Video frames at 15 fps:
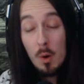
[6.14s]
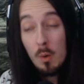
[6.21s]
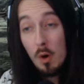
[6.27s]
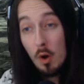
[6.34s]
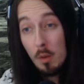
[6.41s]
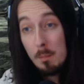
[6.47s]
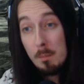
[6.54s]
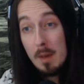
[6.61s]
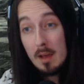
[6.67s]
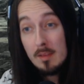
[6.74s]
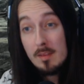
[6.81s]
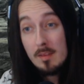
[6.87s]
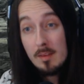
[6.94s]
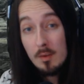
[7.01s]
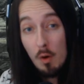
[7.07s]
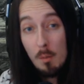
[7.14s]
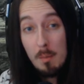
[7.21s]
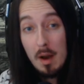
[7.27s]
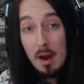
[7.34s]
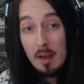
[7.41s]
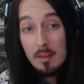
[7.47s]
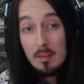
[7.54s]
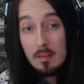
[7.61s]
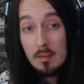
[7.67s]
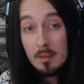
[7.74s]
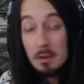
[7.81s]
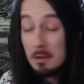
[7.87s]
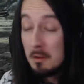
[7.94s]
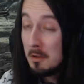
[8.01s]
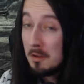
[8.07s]
on mass combats.
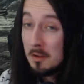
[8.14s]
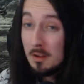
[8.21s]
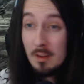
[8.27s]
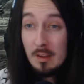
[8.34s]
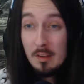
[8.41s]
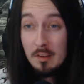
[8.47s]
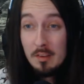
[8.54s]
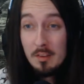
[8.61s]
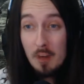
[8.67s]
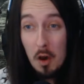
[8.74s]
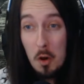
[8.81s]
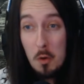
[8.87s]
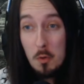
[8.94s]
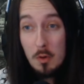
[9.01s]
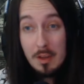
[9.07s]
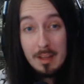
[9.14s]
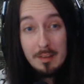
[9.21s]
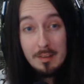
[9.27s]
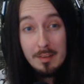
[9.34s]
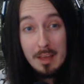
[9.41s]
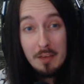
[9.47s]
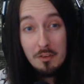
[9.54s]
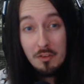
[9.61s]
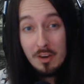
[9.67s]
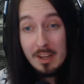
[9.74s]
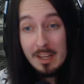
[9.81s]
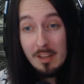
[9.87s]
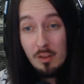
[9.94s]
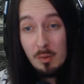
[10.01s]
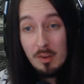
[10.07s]
So let's get straight
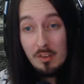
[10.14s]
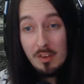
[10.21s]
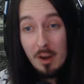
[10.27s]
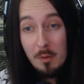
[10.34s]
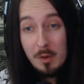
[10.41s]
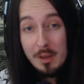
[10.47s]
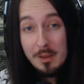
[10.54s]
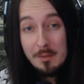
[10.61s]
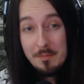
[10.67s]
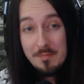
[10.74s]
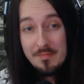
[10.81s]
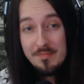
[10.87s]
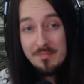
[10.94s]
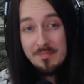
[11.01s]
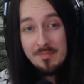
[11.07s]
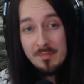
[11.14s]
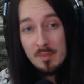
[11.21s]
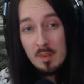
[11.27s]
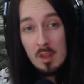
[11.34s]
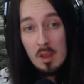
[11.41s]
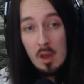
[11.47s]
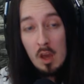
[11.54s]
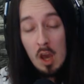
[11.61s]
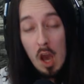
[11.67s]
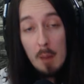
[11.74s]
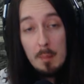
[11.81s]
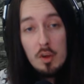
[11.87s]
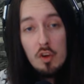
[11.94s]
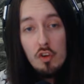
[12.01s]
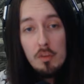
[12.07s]
into it, shall we? I'm a
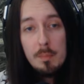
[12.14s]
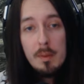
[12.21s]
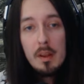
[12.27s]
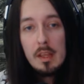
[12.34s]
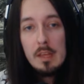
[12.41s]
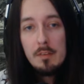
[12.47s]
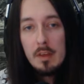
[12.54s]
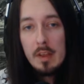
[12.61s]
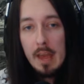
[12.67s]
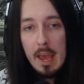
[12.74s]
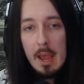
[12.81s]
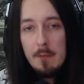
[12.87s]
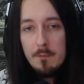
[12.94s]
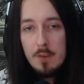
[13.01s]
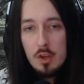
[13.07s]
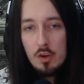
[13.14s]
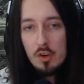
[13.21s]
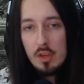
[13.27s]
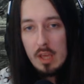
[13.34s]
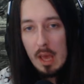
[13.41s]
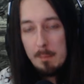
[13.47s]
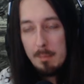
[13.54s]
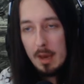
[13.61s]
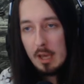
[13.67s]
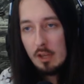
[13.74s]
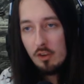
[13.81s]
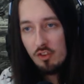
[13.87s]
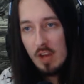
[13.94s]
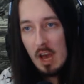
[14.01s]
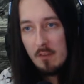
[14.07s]
huge believer that every good campaign
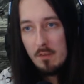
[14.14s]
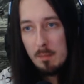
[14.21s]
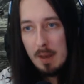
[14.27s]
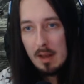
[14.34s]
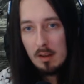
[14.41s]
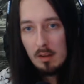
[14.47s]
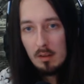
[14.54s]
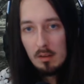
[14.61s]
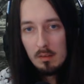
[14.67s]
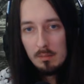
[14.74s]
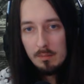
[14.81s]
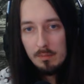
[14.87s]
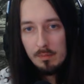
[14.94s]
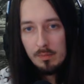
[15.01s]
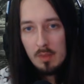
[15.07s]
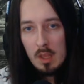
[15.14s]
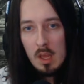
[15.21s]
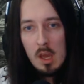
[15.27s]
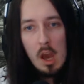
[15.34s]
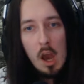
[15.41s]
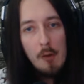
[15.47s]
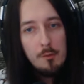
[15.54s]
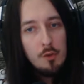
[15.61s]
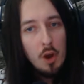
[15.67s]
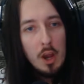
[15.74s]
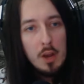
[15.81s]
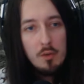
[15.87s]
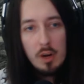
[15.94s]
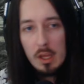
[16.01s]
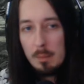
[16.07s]
should have a battle. I've tried
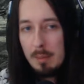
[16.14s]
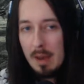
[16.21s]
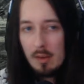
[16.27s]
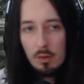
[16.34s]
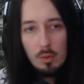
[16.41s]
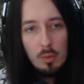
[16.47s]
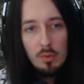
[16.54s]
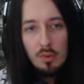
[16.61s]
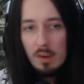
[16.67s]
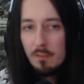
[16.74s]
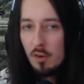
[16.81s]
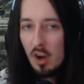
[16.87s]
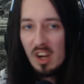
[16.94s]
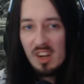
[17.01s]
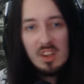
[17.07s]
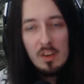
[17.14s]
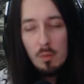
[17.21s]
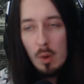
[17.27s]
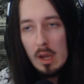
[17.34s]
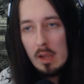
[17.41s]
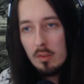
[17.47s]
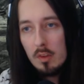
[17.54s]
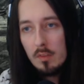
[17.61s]
running battles in a variety of ways over